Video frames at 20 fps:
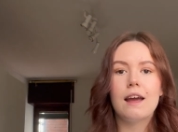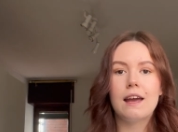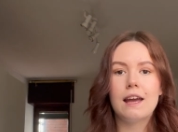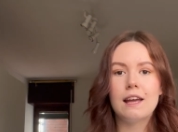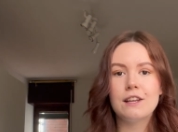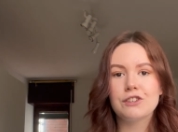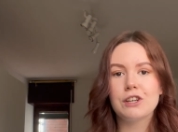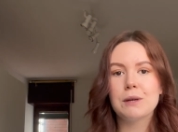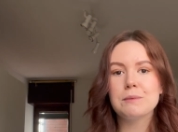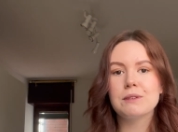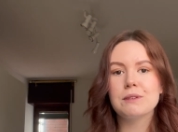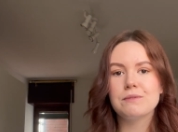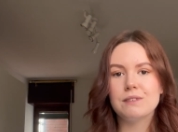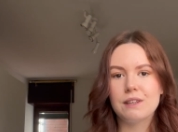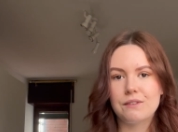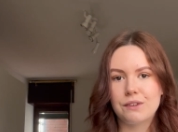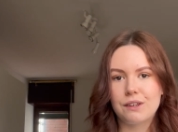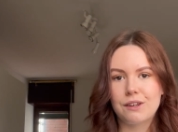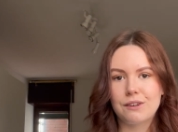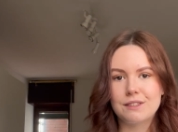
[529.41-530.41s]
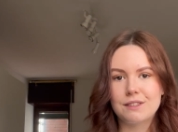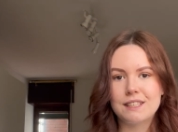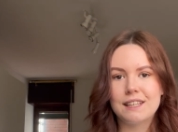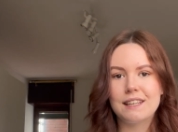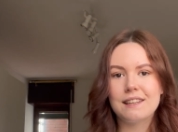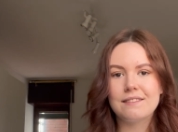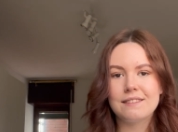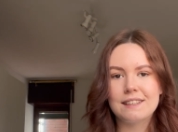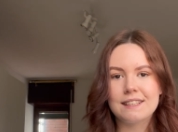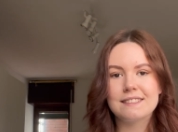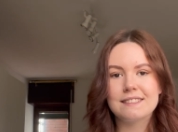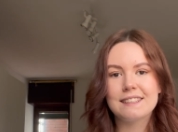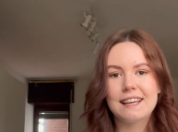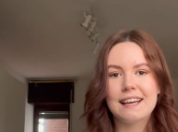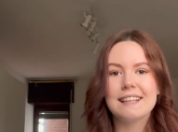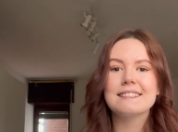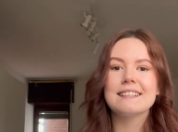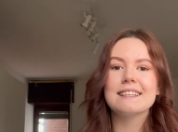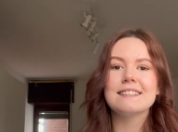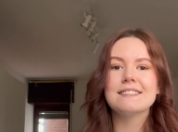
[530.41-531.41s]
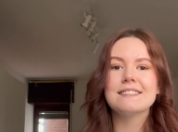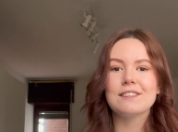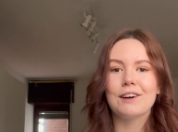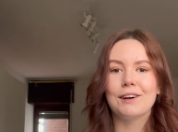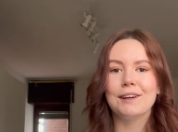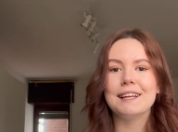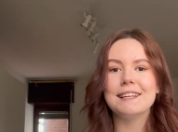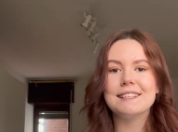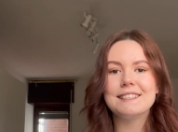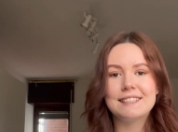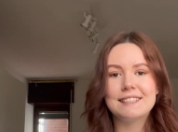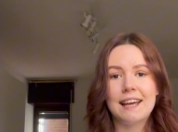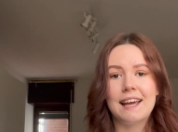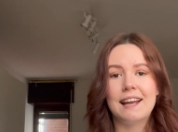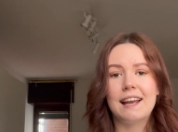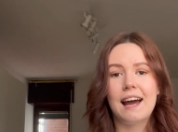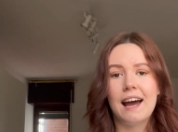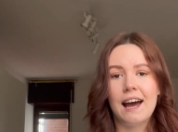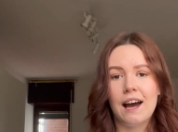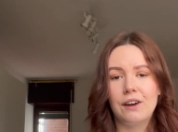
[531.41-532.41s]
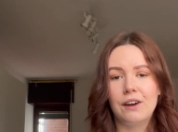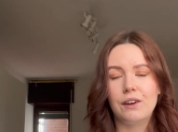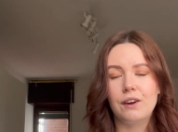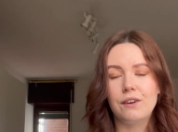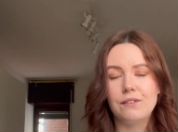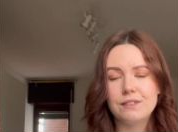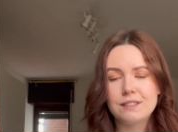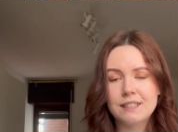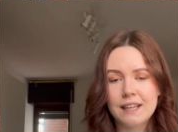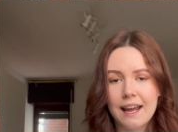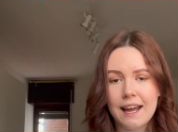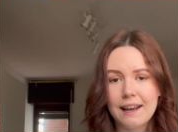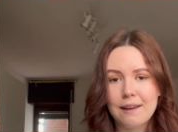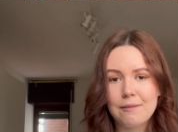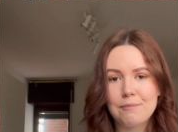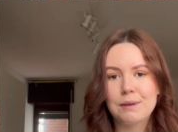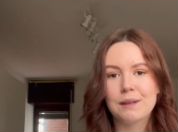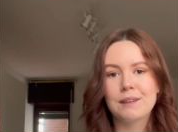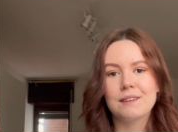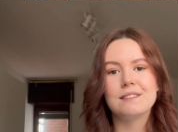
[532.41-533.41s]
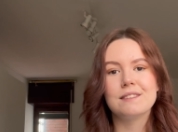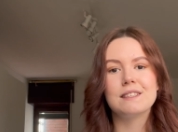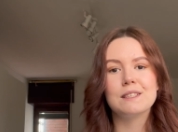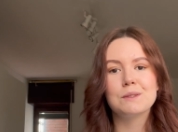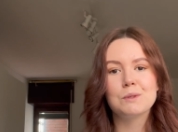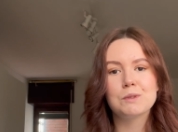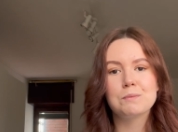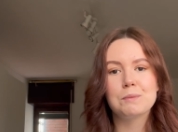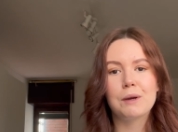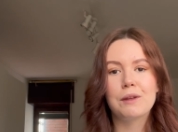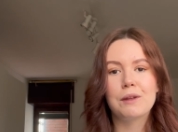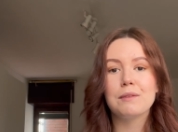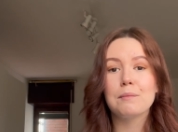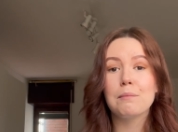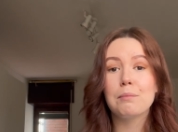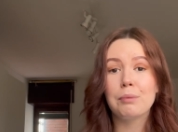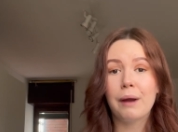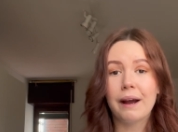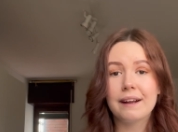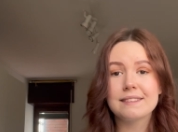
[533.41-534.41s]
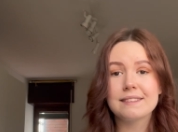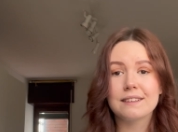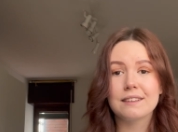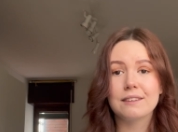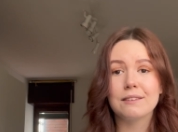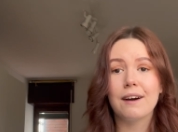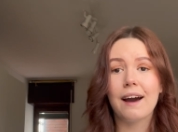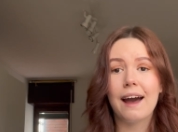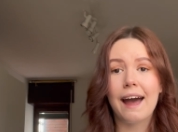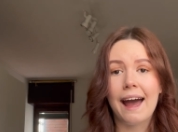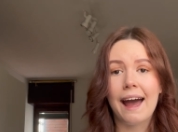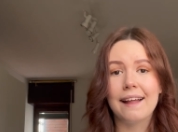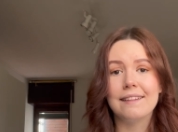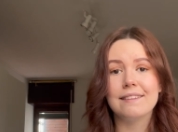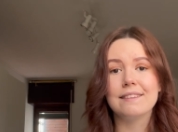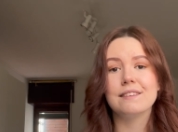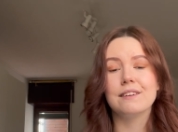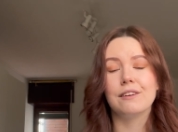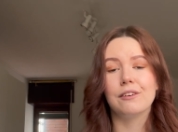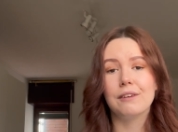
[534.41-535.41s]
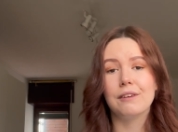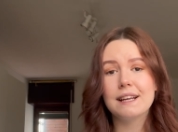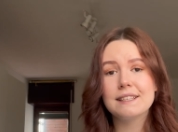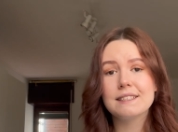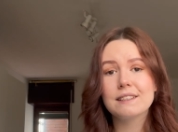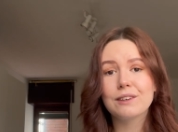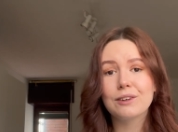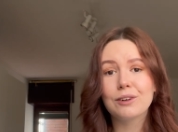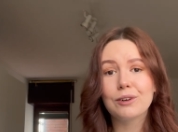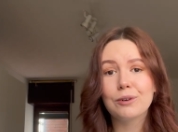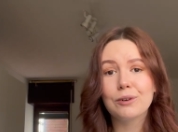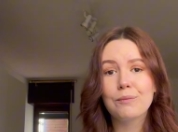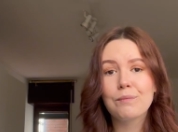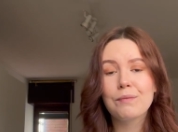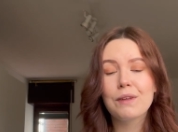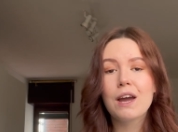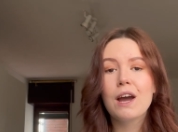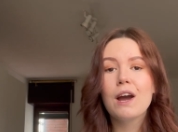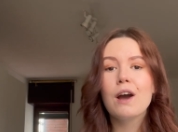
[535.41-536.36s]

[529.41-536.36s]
In terms of difficulty, this gets a solid 10 out of 10 because this was both practical and theoretical.